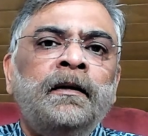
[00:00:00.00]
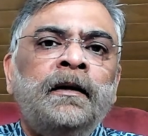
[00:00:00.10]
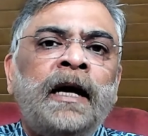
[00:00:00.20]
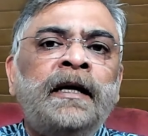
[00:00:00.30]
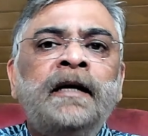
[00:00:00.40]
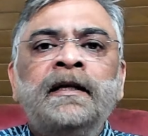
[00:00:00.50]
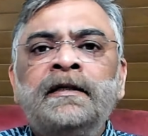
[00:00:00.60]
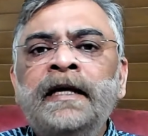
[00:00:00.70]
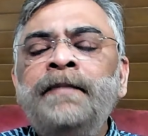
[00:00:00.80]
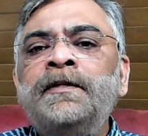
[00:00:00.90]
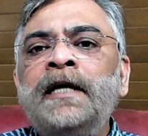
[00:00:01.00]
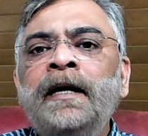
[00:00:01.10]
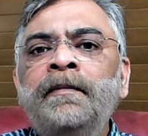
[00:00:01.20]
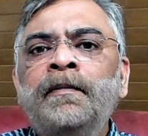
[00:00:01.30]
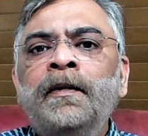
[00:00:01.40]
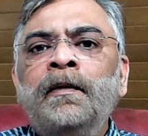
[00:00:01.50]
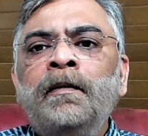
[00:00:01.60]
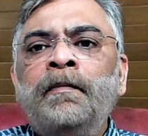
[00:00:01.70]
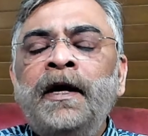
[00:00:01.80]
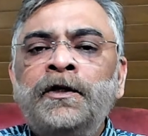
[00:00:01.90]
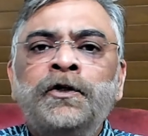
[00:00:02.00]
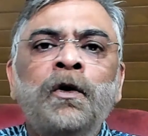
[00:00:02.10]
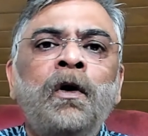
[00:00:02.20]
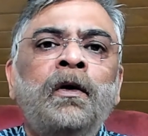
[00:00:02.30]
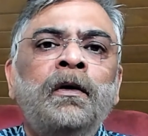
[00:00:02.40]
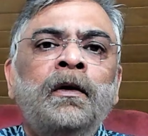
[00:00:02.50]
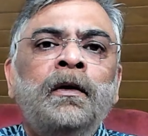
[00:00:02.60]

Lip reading: and at the same time make sure